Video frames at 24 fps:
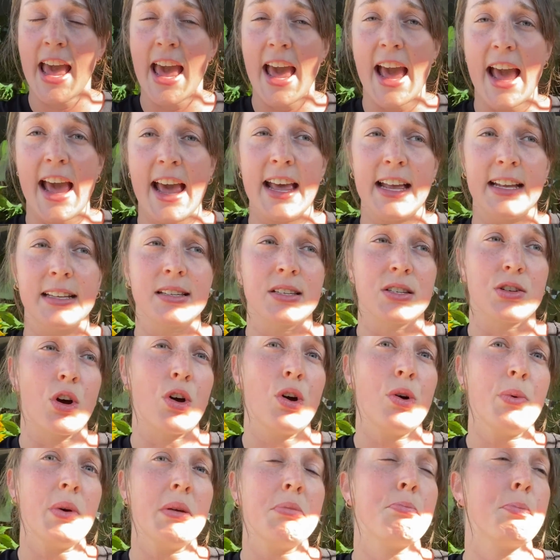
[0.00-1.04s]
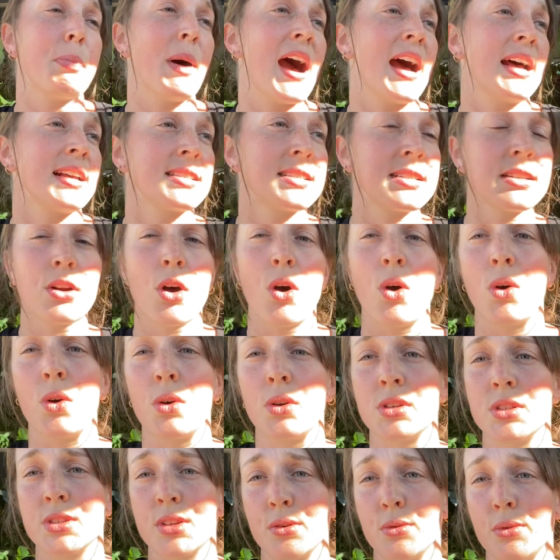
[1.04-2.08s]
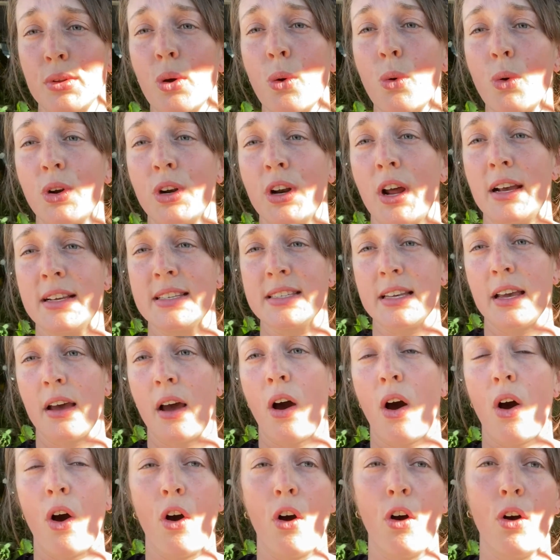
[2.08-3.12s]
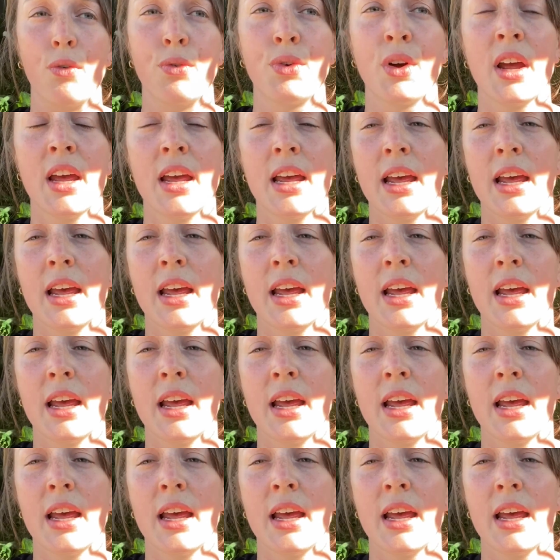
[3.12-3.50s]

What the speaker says: And so we passed it on to the organizer of